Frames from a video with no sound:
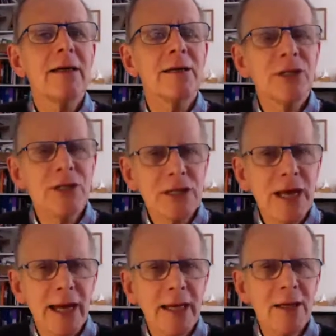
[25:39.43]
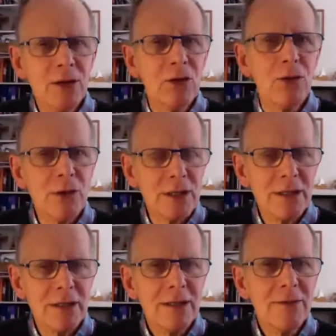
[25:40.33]
Say, Lord,
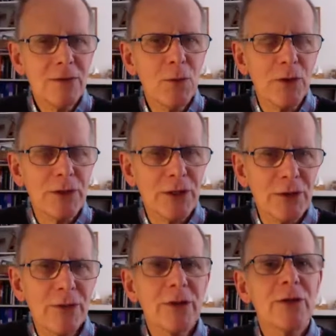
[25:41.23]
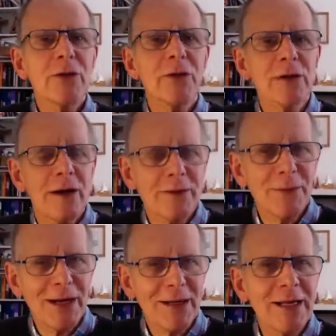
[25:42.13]
if you want to, you can look after
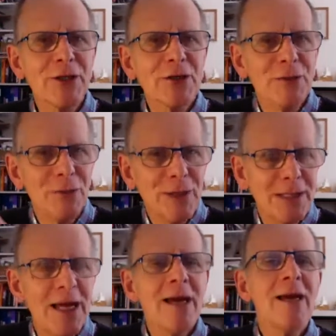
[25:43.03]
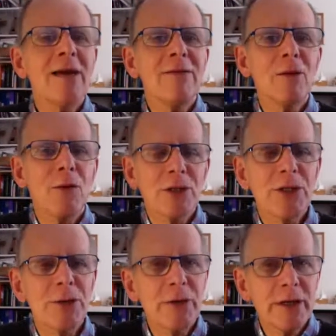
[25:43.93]
my grandchildren, please. If you want
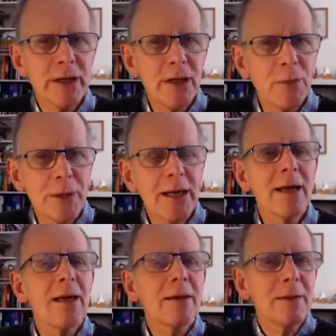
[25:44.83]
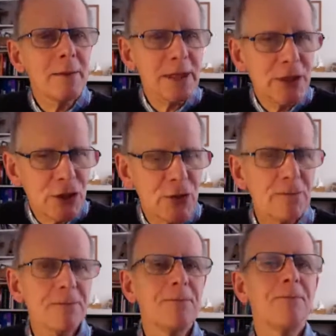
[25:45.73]
to, you can heal me. Please do.
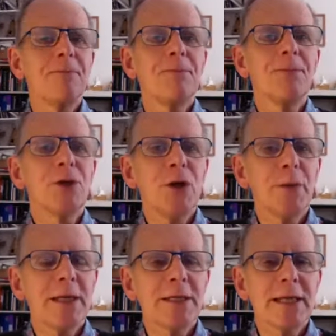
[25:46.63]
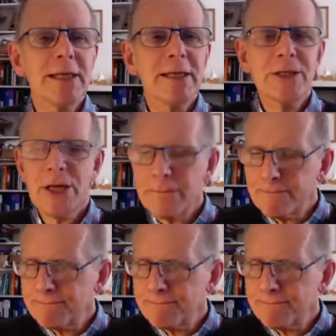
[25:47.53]
Humility. So,